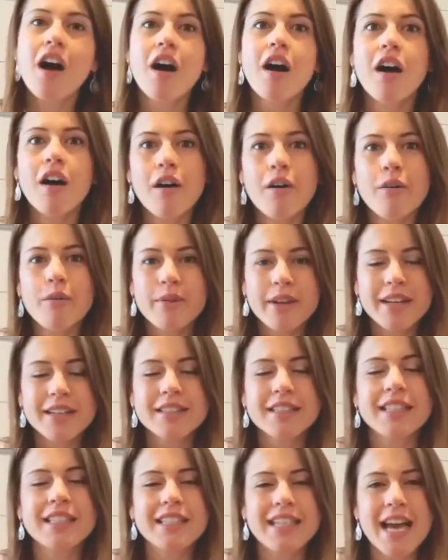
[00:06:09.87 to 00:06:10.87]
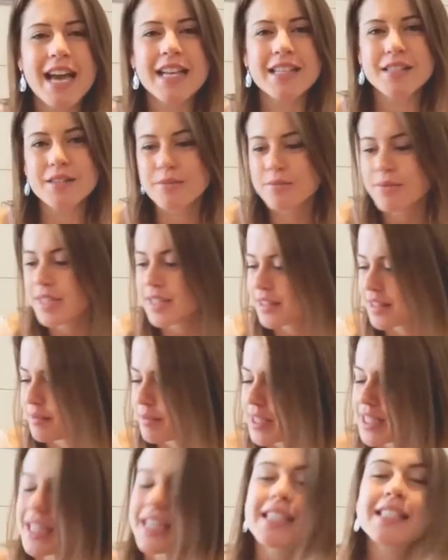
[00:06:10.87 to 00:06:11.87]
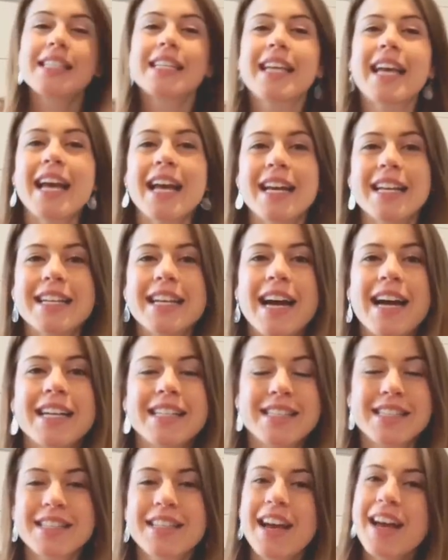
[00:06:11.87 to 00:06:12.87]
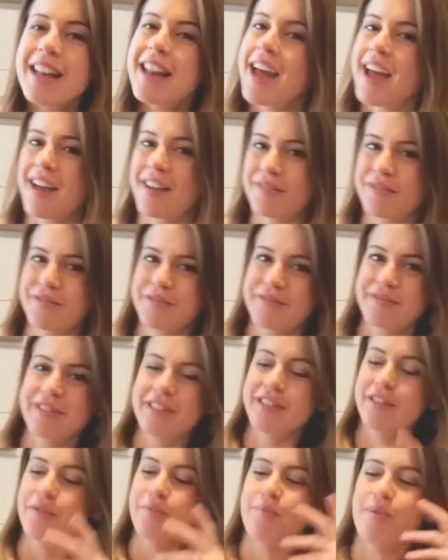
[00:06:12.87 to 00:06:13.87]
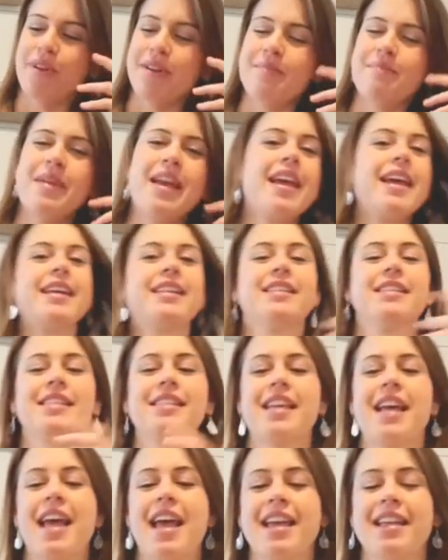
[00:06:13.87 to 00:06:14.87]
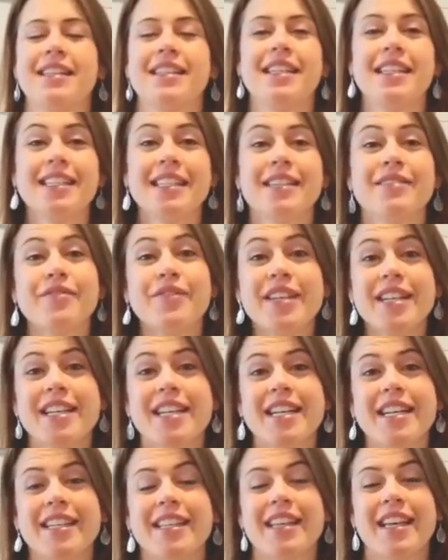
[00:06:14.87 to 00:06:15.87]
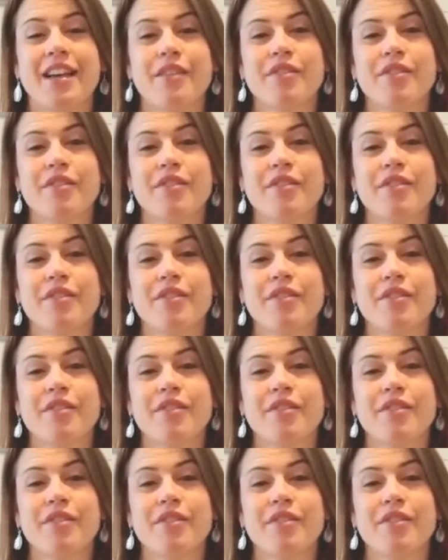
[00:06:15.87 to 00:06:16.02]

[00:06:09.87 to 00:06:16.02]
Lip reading: Oh, really? Yes, really. Because again, I did not have newborn pants and he didn't fit in anything.